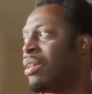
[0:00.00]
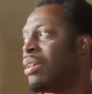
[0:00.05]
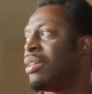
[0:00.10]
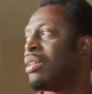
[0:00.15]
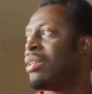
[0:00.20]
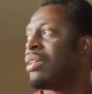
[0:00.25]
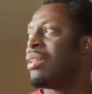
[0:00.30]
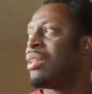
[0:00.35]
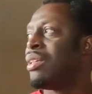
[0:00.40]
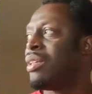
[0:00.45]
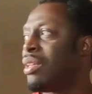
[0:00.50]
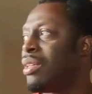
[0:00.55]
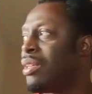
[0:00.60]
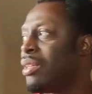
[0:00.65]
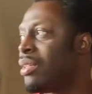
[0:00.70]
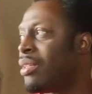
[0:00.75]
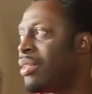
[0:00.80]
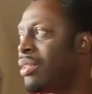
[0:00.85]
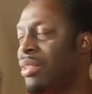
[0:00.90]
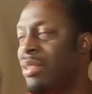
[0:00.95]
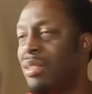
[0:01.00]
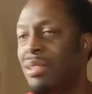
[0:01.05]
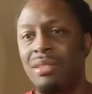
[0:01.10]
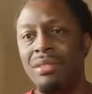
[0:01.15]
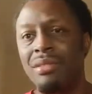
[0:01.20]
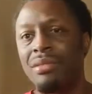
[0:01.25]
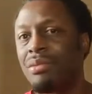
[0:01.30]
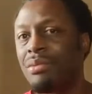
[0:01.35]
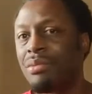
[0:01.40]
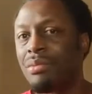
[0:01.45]

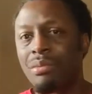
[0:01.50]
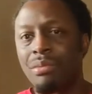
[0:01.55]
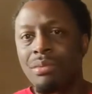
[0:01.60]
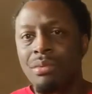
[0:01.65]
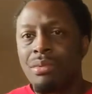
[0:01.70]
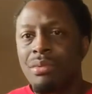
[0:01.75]
No one is speaking in this clip.